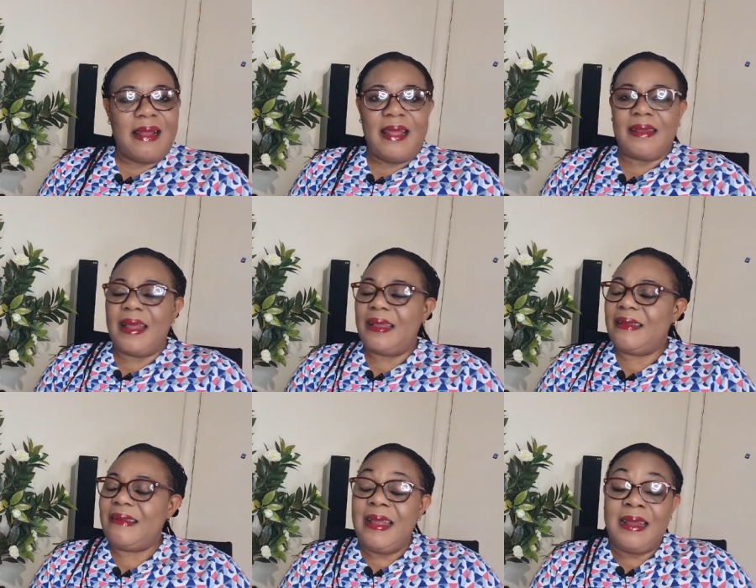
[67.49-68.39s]
I like
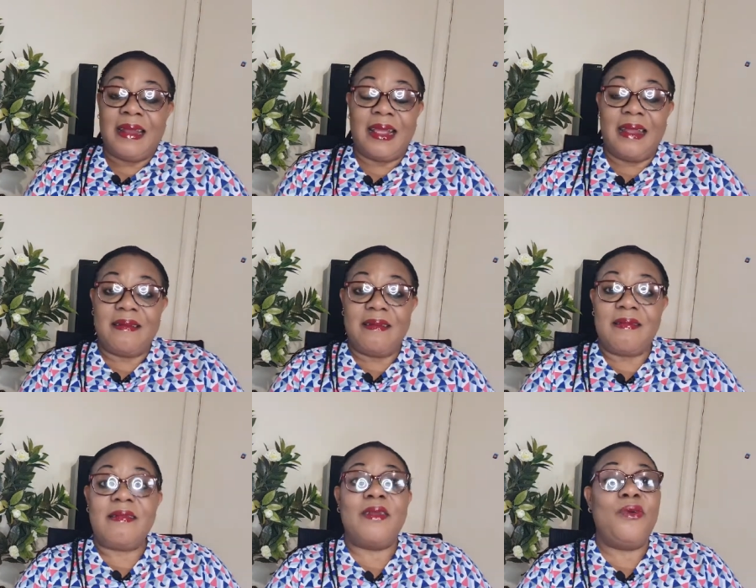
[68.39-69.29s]

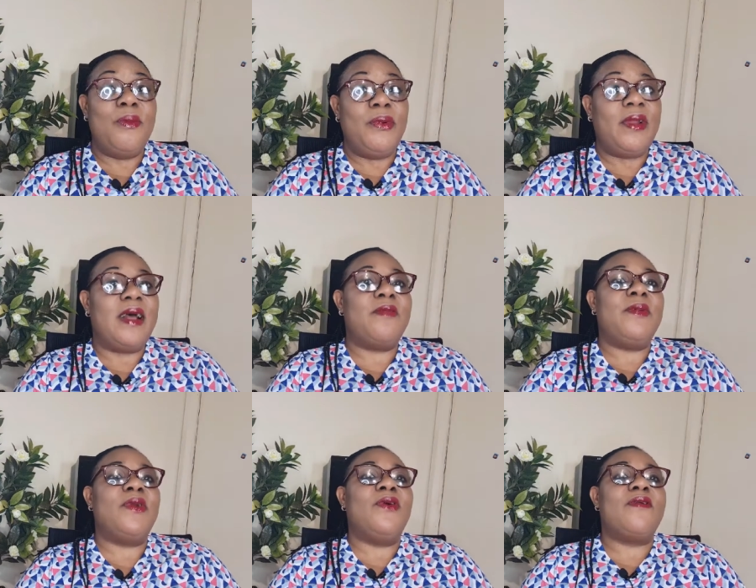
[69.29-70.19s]
targeting single mothers
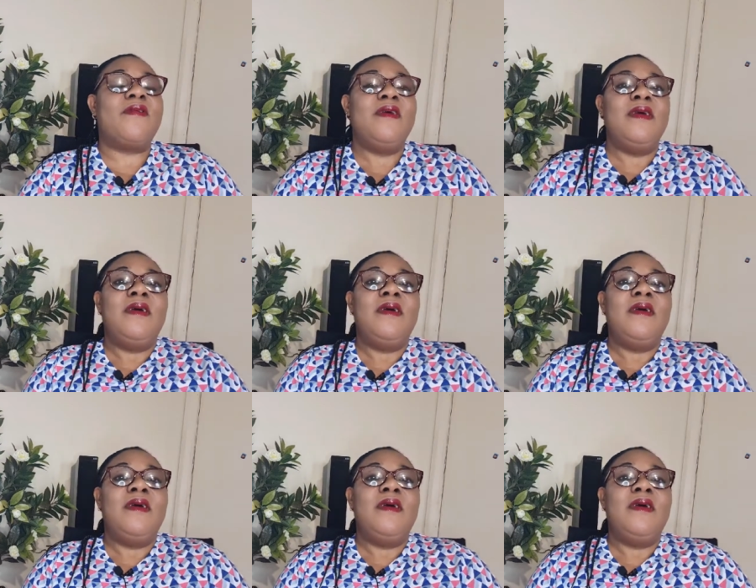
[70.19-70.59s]
because